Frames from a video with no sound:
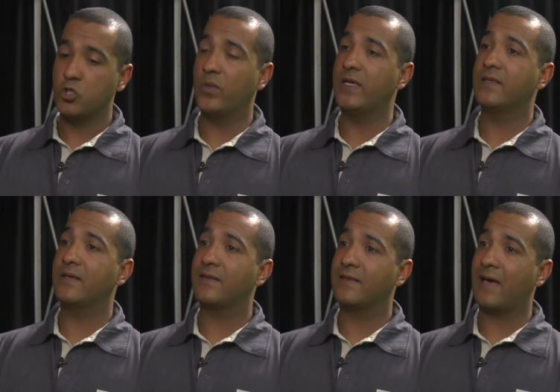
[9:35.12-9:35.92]
doing
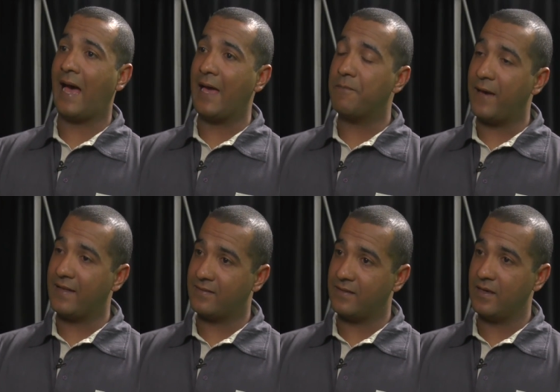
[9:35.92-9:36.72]
the
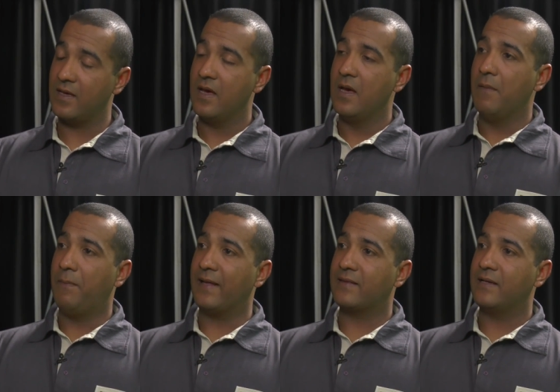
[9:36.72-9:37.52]
iPad thing.
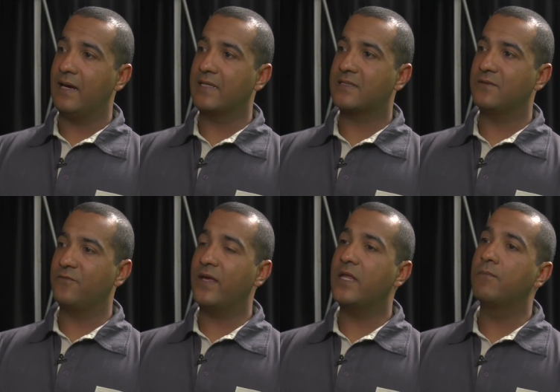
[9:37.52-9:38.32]
But it's
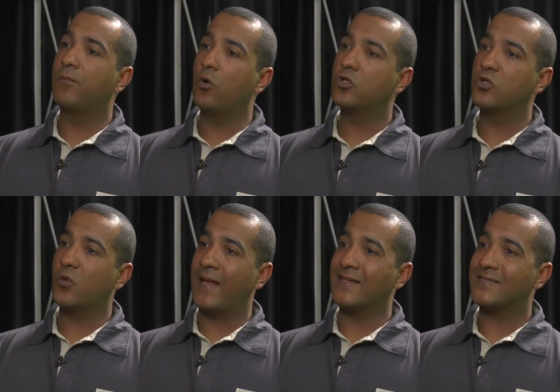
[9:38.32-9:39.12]
very important
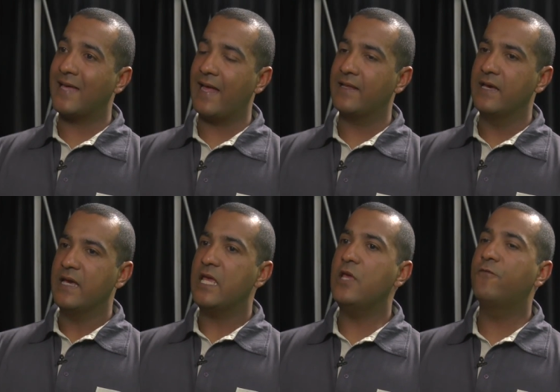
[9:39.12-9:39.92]
to understand,
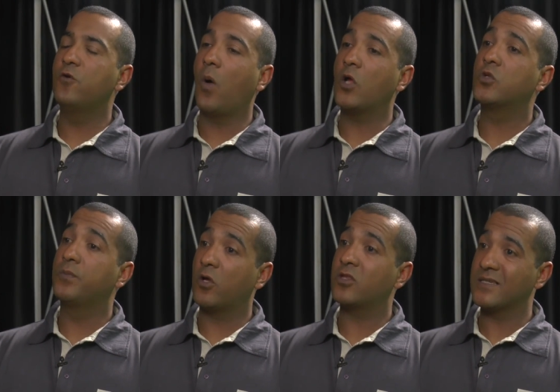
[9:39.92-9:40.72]
if you want to
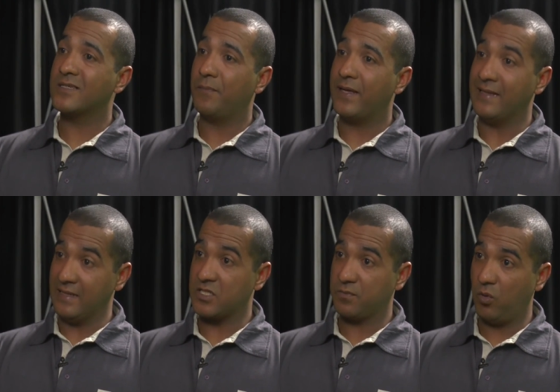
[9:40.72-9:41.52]
participate in
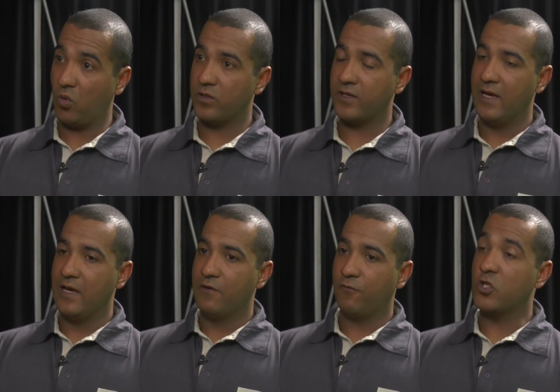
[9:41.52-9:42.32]
a sport,
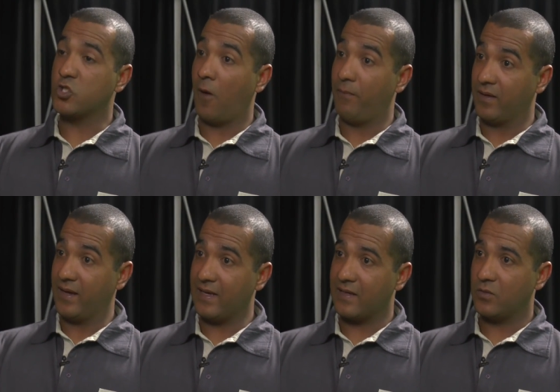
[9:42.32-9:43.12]
for example,
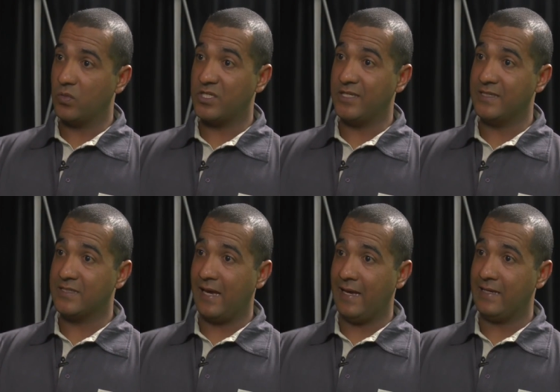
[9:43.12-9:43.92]
cricket, which
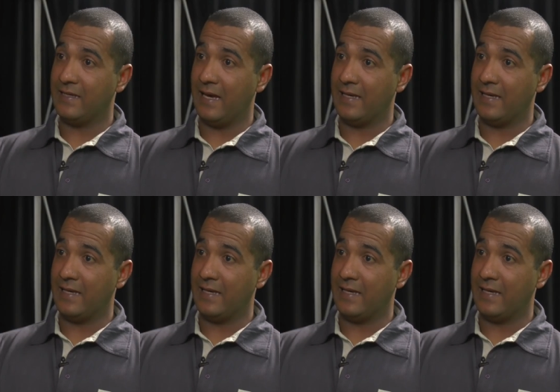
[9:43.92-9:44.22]
is a